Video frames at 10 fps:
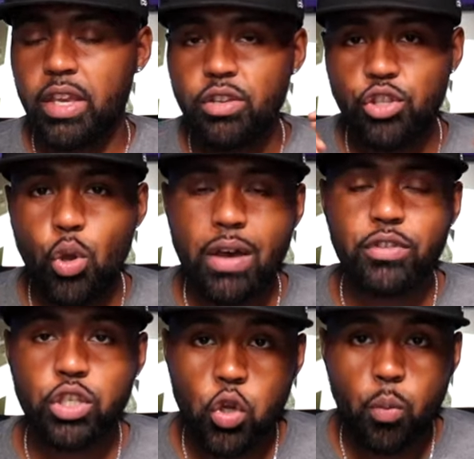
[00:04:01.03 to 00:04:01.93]
and you do have
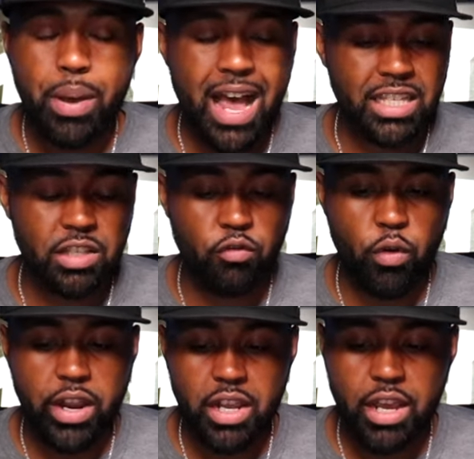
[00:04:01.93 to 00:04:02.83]
two passive
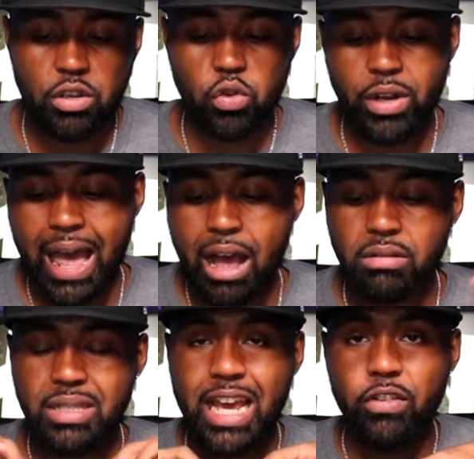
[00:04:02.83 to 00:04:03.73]
radiators on the
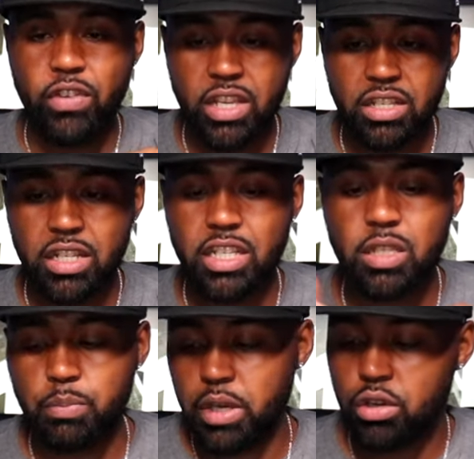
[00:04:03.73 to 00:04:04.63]
outside of each of these
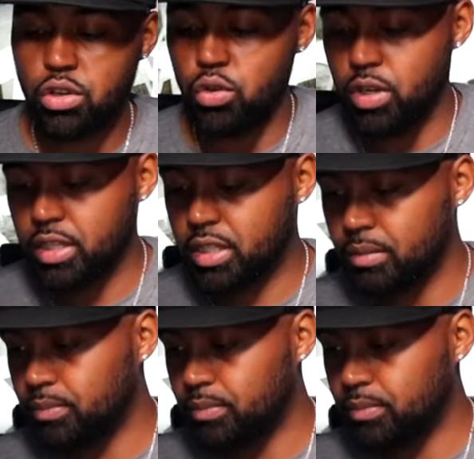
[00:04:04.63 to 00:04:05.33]
speaker units.